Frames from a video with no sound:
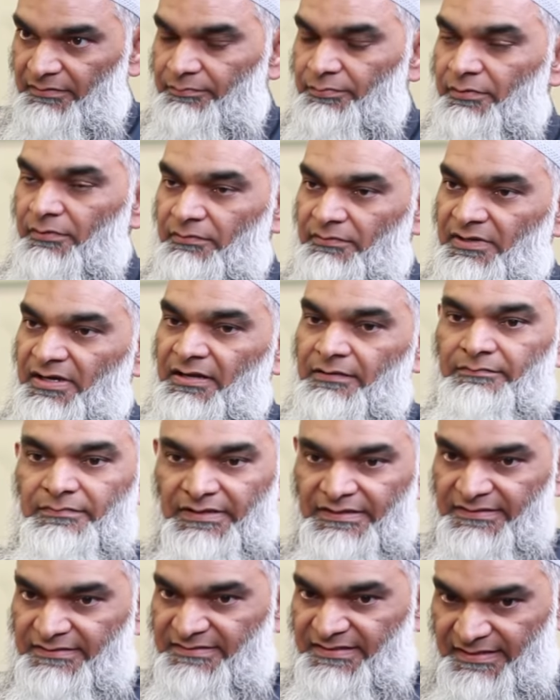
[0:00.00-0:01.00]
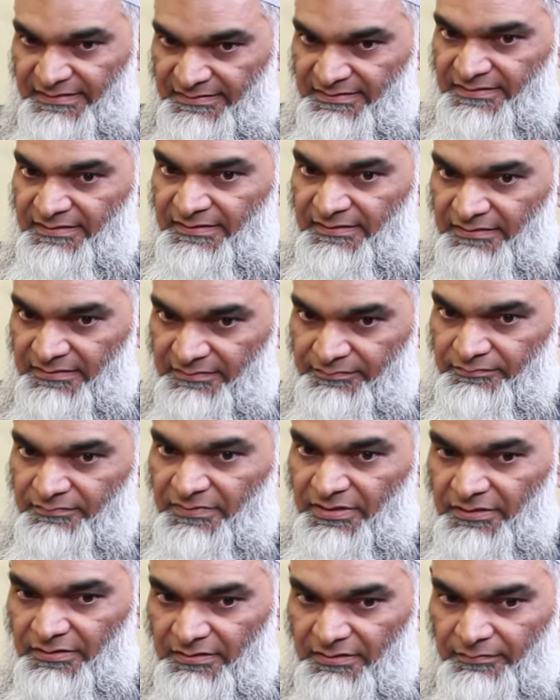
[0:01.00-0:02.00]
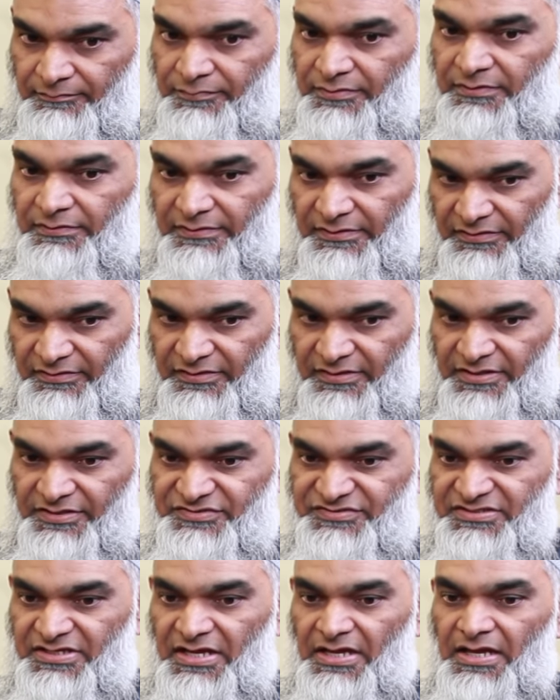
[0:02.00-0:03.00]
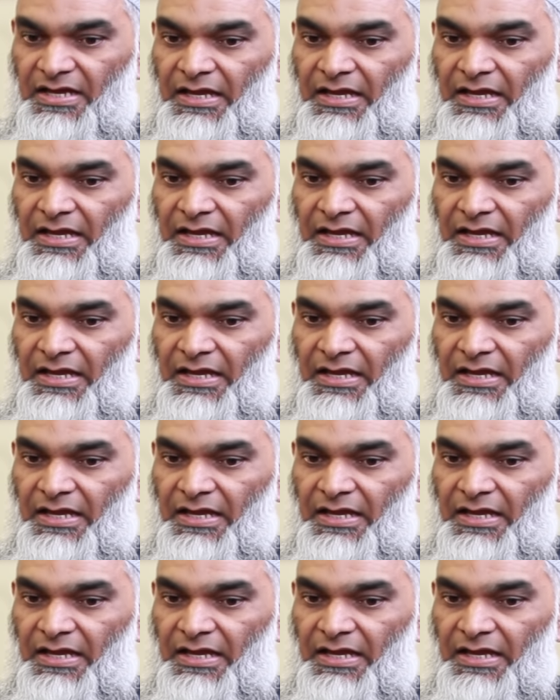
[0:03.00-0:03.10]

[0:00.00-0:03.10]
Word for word: program and then he com uh, computed things.